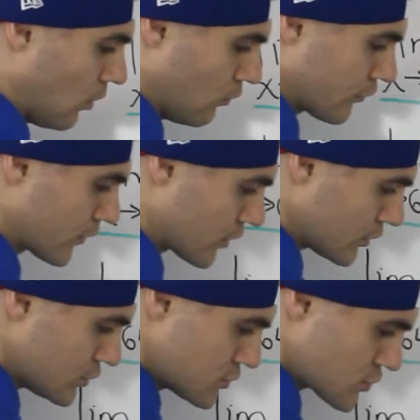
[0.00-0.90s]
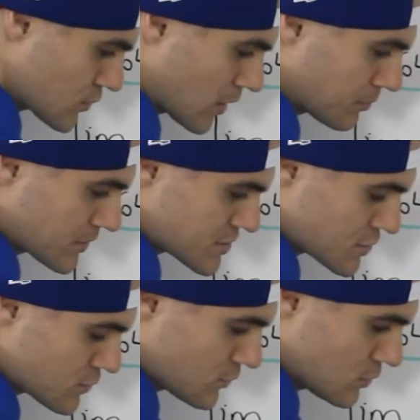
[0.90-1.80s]
over u squared plus
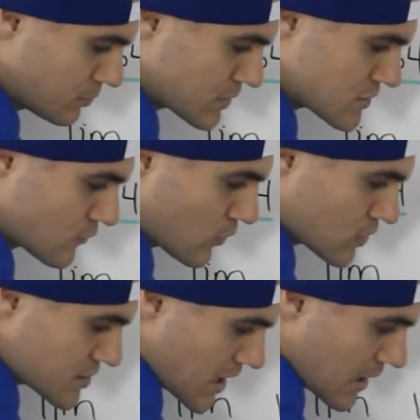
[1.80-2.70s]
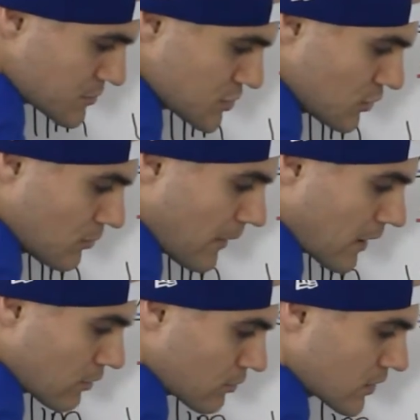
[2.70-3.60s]
2u plus 4 times u to the
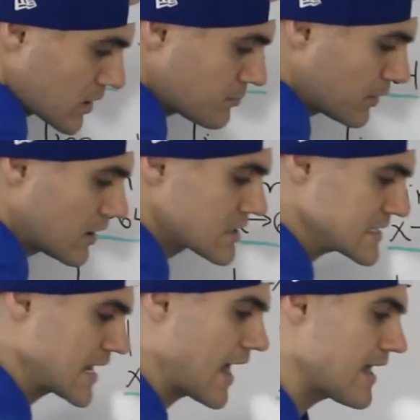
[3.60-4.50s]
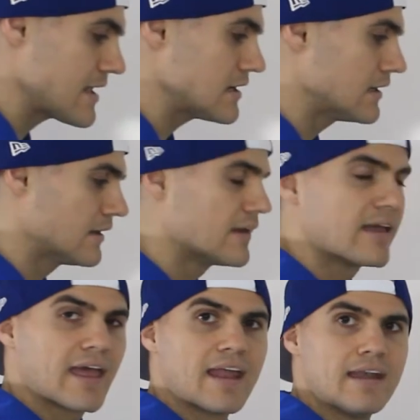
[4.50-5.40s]
power 3 plus 8.
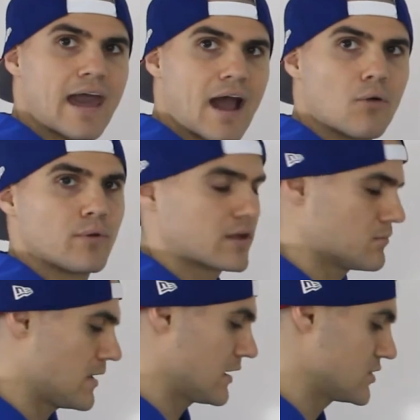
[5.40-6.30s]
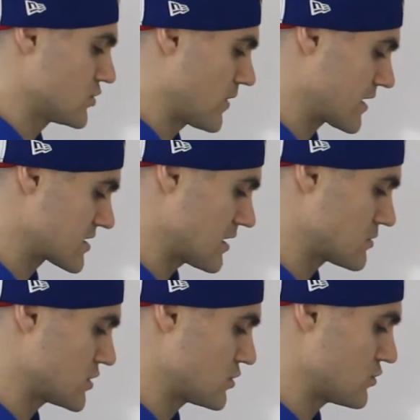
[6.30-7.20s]
And now we can make a direct
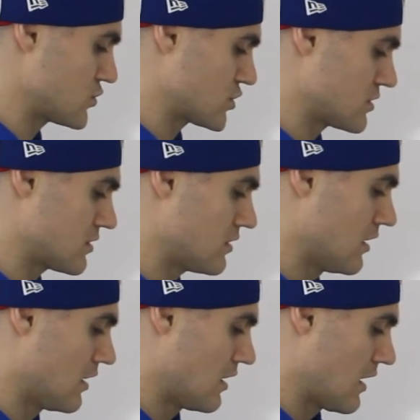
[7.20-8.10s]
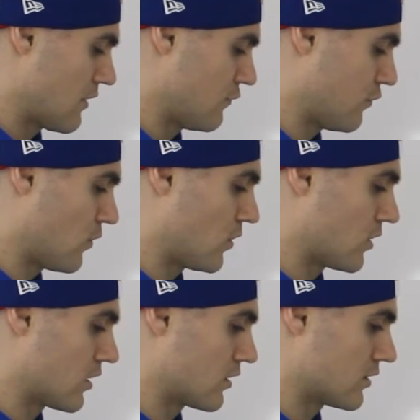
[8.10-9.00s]
substitution
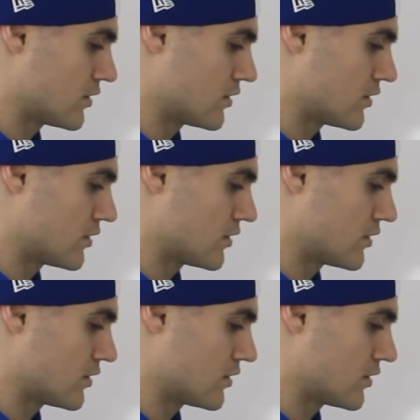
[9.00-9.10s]
for